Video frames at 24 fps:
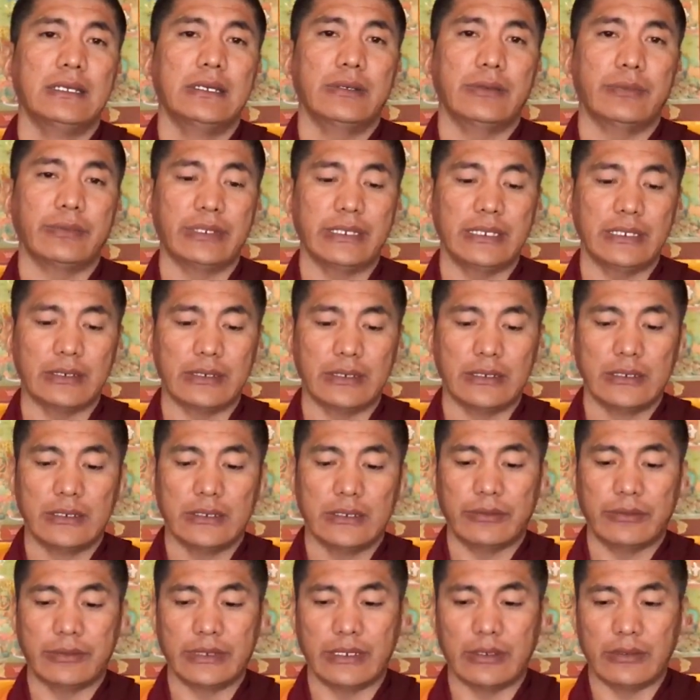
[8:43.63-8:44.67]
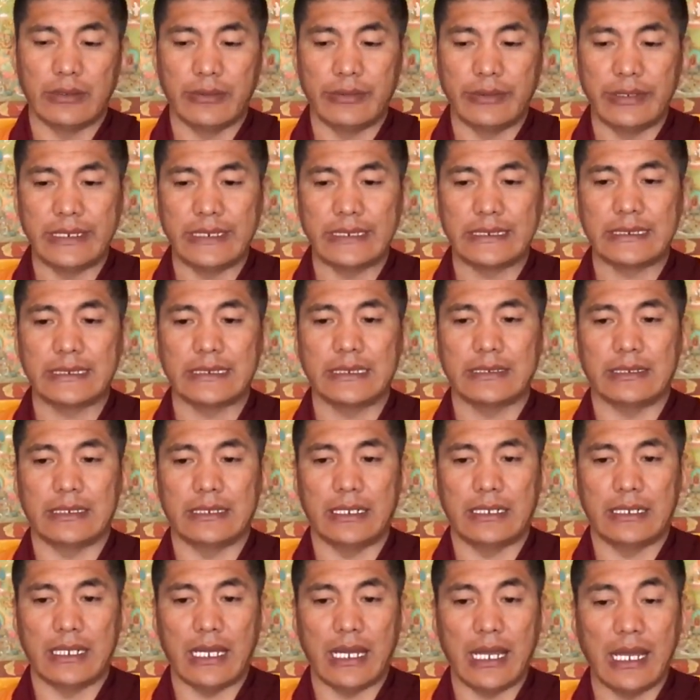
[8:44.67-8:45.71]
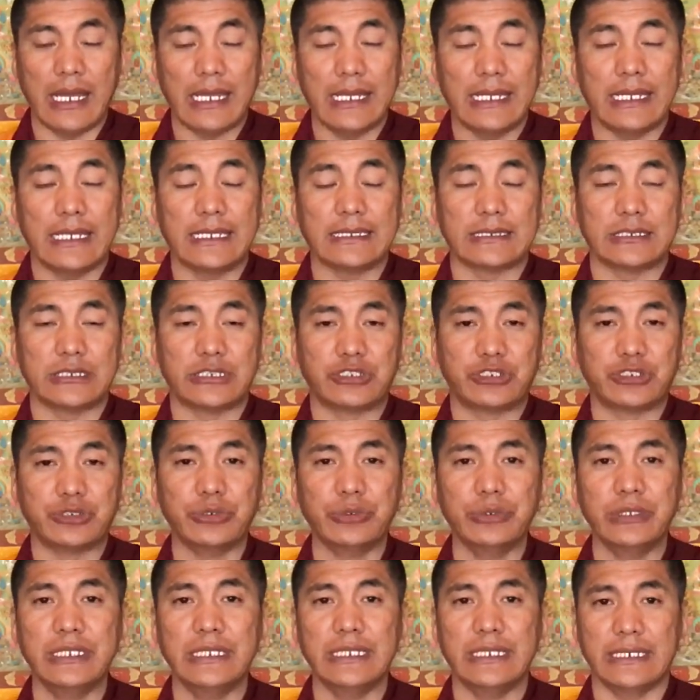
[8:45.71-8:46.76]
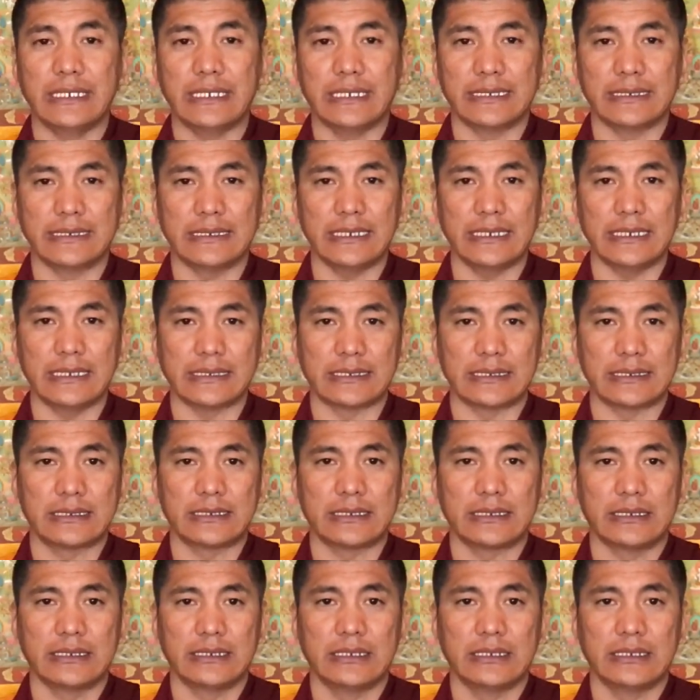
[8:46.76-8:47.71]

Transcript: we always I as truly exist,